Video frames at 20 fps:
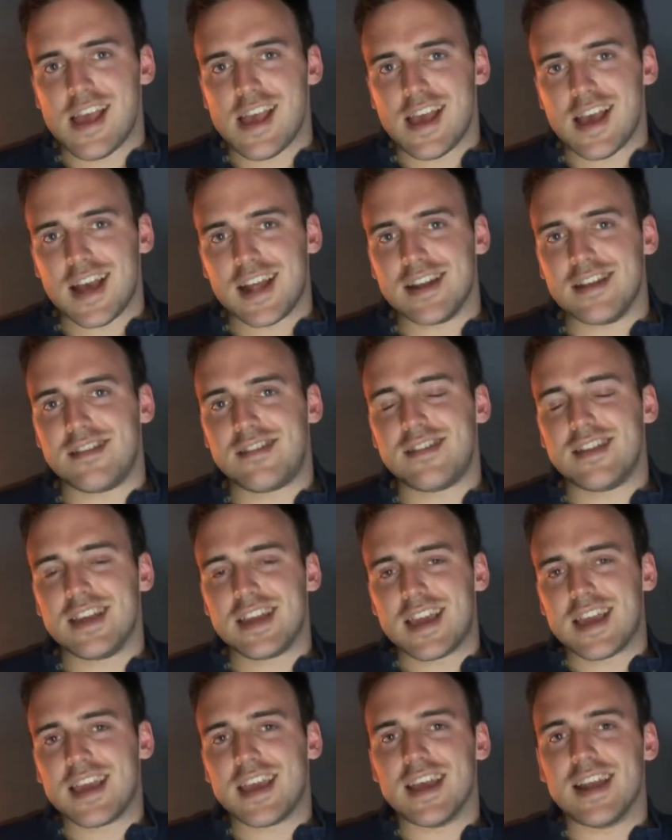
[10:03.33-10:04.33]
And
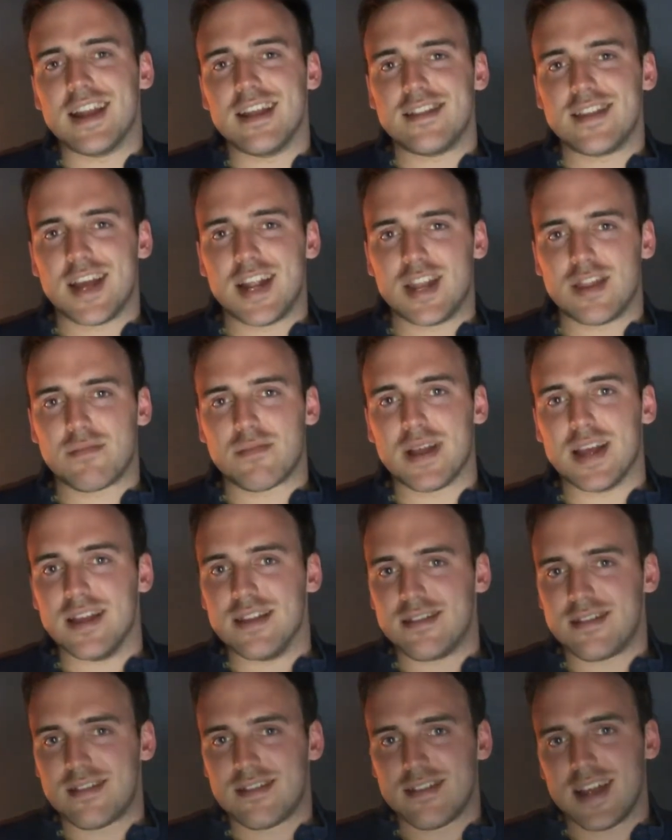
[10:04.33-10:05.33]
sneaking in at 10th
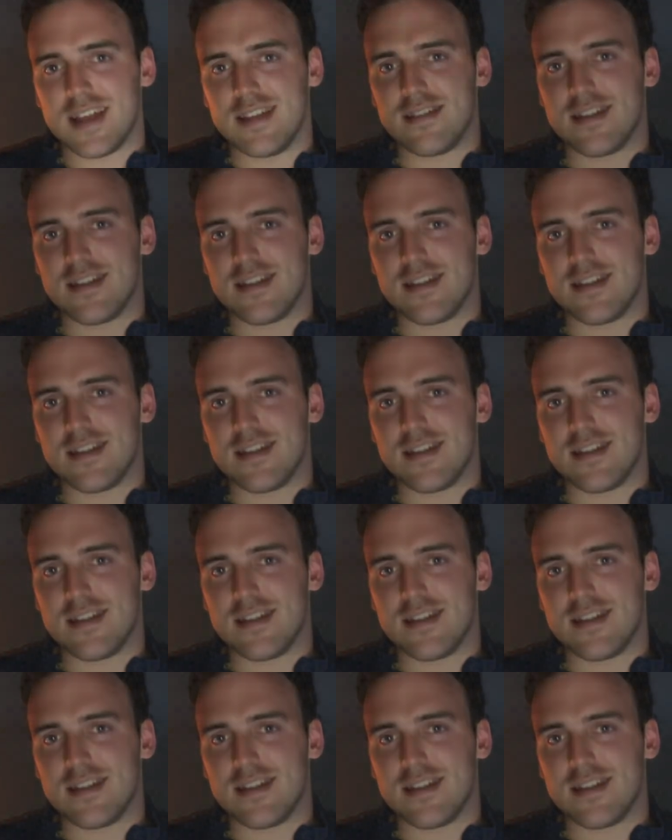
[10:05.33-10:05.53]
place is a